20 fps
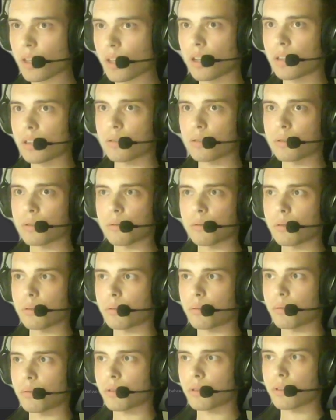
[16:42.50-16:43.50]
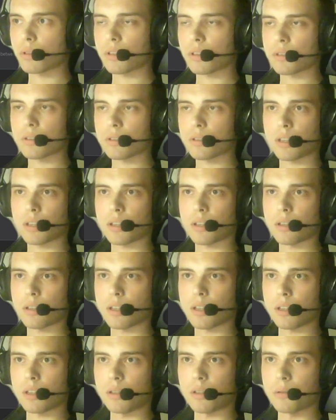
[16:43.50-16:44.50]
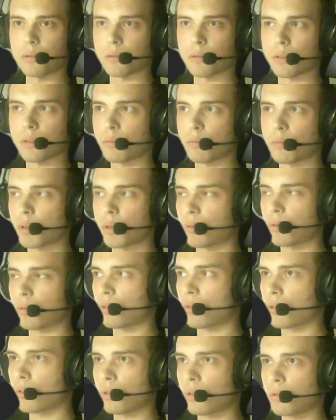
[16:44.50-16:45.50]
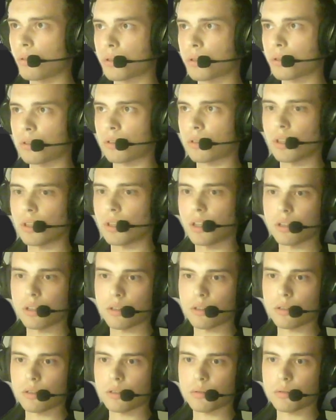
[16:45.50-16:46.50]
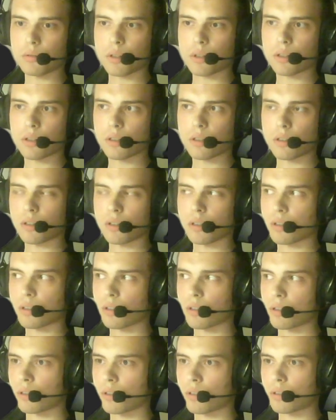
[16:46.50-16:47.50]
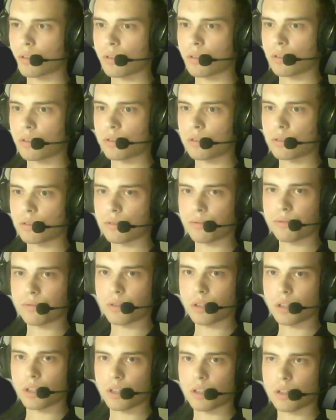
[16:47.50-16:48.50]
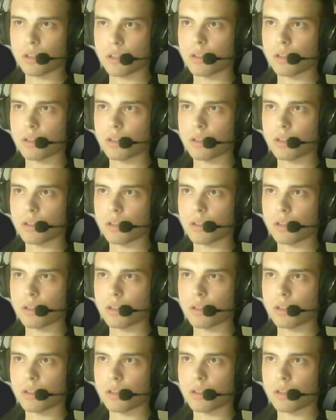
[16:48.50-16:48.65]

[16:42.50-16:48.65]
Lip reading: So what else can I tell you about this solution? This one is free.